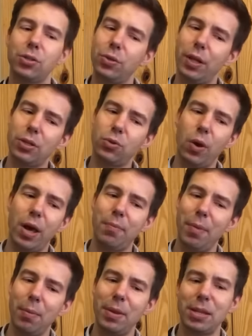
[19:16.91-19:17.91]
so that's why
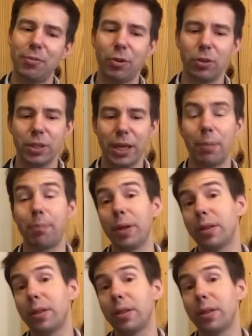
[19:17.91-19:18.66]
it may be difficult to get,